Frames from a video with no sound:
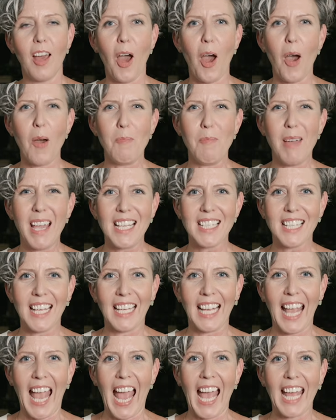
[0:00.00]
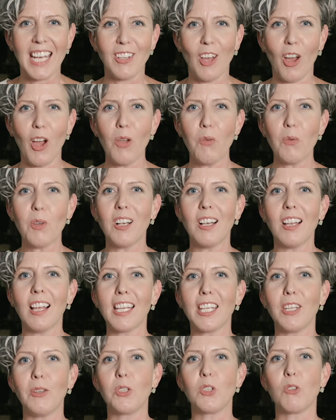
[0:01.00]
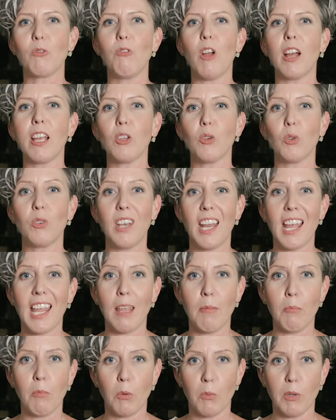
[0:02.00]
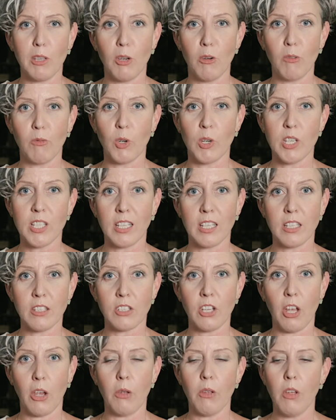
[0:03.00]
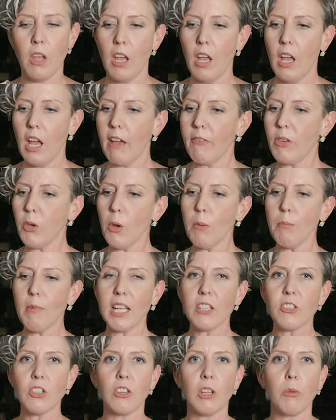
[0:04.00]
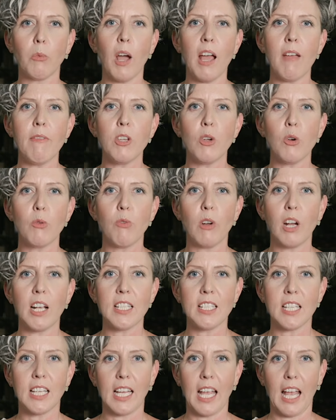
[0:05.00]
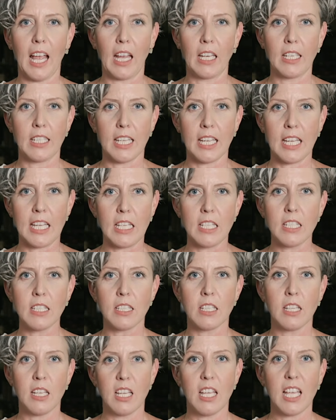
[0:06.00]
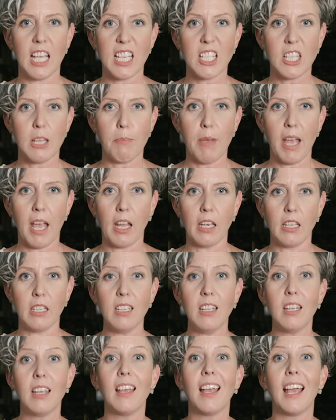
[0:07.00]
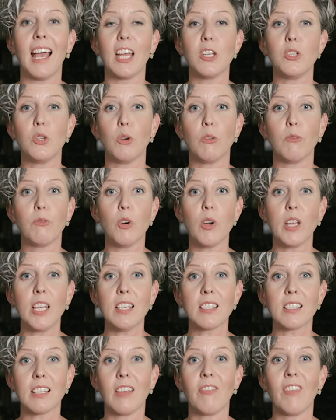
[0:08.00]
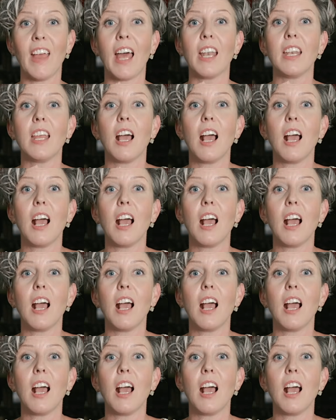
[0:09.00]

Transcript: Amazing. And I would like you to write your name with your voices. So if you imagine that whatever your writing hand is the pen, and your voice and that